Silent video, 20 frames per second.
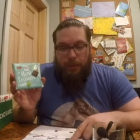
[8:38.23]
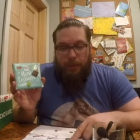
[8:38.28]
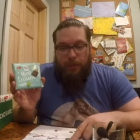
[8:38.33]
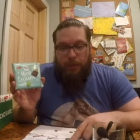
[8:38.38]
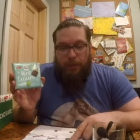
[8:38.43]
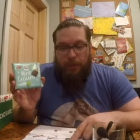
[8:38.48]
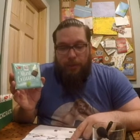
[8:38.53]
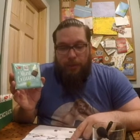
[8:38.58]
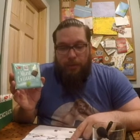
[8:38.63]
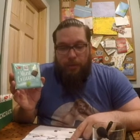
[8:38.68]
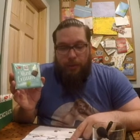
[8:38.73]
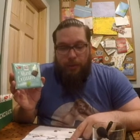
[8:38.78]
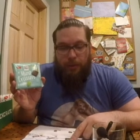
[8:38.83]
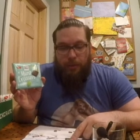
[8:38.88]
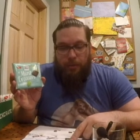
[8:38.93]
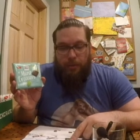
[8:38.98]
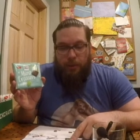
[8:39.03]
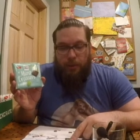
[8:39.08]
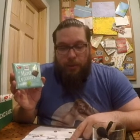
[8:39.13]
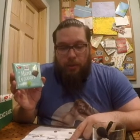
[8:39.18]
This year's winter
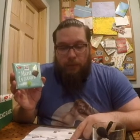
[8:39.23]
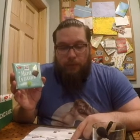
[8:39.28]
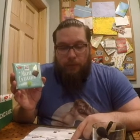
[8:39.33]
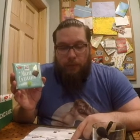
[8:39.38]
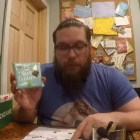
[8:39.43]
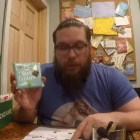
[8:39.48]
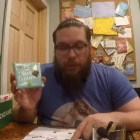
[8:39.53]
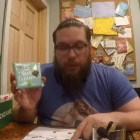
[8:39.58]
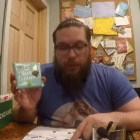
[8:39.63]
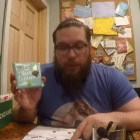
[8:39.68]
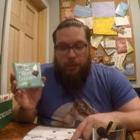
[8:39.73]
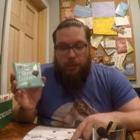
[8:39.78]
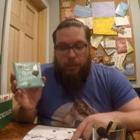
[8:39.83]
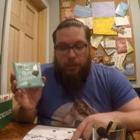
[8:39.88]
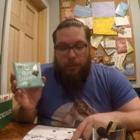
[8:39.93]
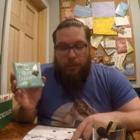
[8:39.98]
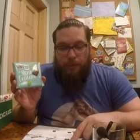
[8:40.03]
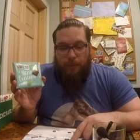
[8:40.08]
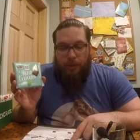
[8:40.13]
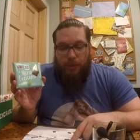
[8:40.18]
creation for Ritter
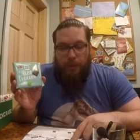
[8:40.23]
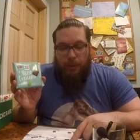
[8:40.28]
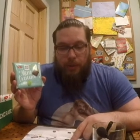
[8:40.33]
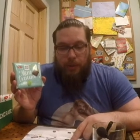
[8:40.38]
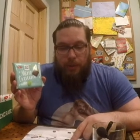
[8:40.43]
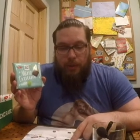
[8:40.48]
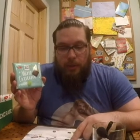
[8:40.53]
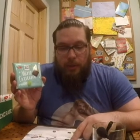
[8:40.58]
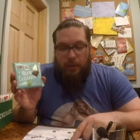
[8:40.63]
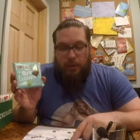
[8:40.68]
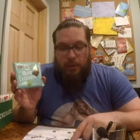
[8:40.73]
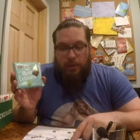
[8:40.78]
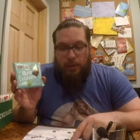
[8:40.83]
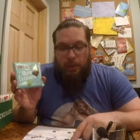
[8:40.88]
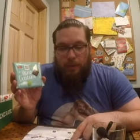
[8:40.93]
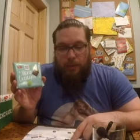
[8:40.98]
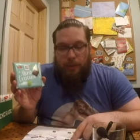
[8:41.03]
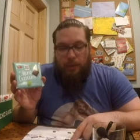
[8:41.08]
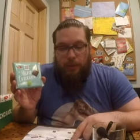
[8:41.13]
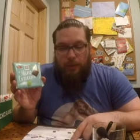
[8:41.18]
Sport is
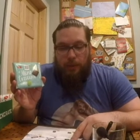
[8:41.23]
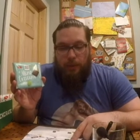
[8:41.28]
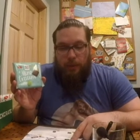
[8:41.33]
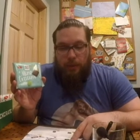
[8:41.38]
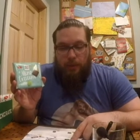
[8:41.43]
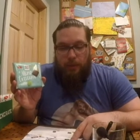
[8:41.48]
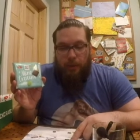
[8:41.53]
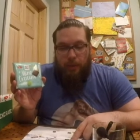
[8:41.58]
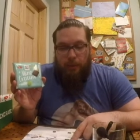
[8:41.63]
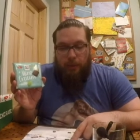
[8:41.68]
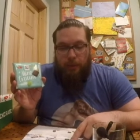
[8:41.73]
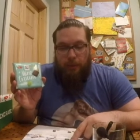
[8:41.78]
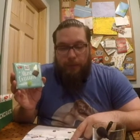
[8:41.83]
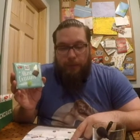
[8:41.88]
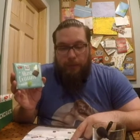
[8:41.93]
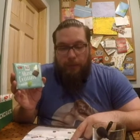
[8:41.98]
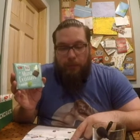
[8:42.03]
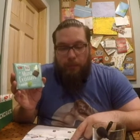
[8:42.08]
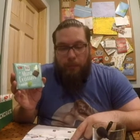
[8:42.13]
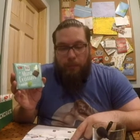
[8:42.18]
semi sweet chocolate
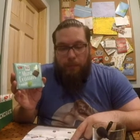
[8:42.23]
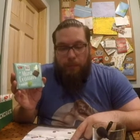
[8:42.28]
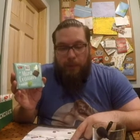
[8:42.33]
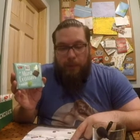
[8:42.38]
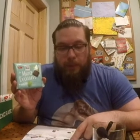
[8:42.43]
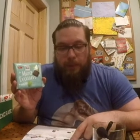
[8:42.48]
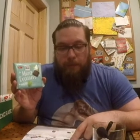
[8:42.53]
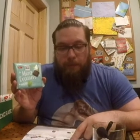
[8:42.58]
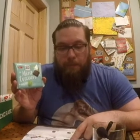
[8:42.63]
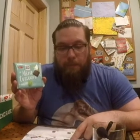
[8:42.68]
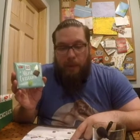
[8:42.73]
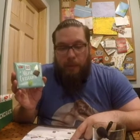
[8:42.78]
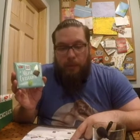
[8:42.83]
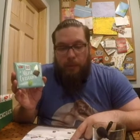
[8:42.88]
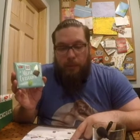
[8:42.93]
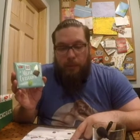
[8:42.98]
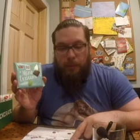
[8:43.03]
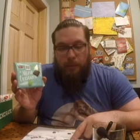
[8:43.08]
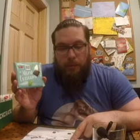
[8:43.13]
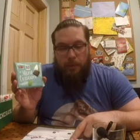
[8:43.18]
filled with bits of
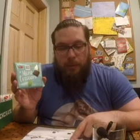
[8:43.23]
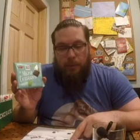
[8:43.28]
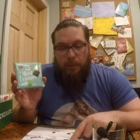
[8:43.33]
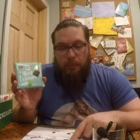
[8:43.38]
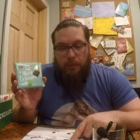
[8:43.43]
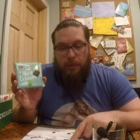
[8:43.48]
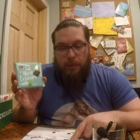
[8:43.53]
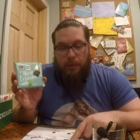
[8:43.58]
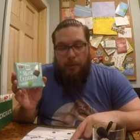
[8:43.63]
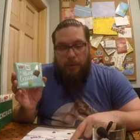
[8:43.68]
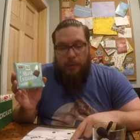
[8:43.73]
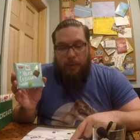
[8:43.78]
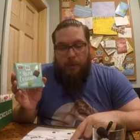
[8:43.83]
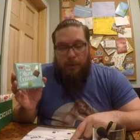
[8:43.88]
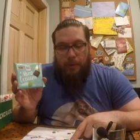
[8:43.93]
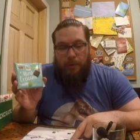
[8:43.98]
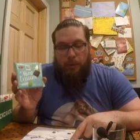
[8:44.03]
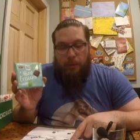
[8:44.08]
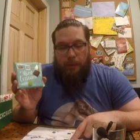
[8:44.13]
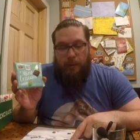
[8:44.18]
peppermint crisp
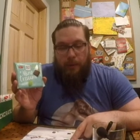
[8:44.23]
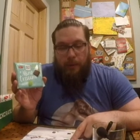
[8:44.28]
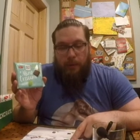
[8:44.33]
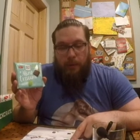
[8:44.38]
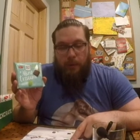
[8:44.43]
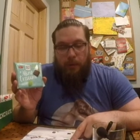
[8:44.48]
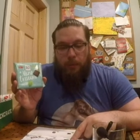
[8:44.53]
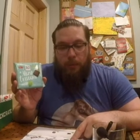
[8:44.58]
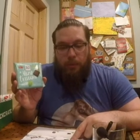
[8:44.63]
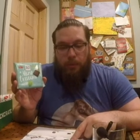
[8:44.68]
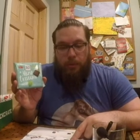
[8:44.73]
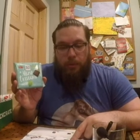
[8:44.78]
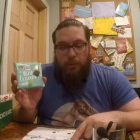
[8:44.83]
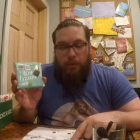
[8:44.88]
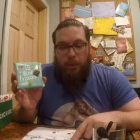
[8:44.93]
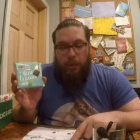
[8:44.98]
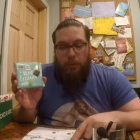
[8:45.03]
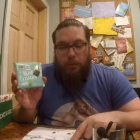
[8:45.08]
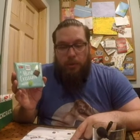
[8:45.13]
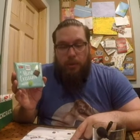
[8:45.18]
to make all your winter
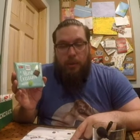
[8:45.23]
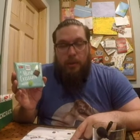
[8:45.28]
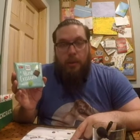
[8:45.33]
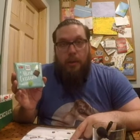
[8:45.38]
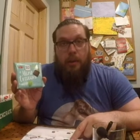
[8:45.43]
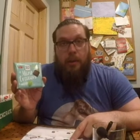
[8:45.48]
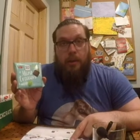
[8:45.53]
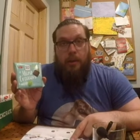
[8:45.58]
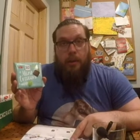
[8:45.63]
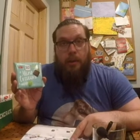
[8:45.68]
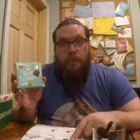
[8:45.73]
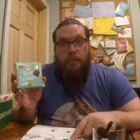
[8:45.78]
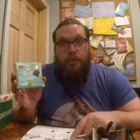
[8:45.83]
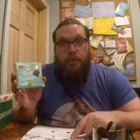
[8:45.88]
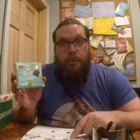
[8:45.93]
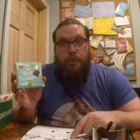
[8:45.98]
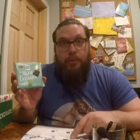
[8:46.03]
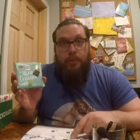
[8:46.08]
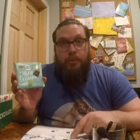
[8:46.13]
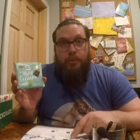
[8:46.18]
dreams come
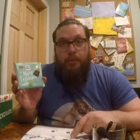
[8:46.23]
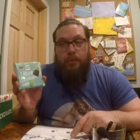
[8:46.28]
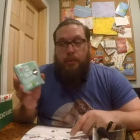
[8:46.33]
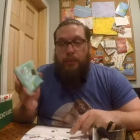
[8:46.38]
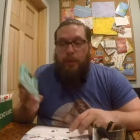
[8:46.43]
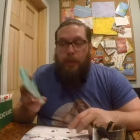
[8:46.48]
true.